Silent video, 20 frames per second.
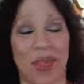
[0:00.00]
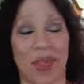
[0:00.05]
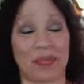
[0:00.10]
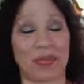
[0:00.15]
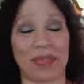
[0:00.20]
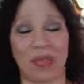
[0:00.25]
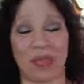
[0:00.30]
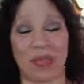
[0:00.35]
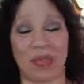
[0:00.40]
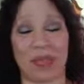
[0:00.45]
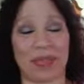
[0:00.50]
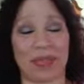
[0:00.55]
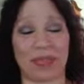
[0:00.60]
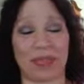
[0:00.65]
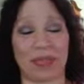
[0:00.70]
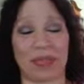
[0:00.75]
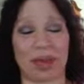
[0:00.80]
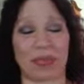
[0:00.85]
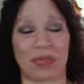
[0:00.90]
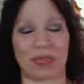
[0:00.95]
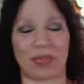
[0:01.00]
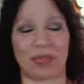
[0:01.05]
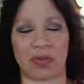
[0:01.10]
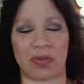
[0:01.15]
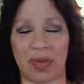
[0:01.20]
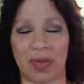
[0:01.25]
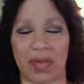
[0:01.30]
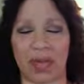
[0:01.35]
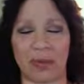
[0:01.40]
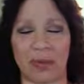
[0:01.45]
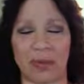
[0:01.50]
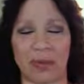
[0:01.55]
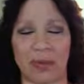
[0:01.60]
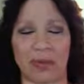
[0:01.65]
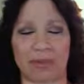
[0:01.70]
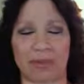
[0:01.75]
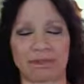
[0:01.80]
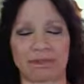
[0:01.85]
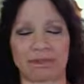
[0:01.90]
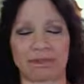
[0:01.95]
I'm so busy, but I'm so
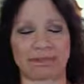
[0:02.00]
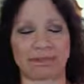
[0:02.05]
happy.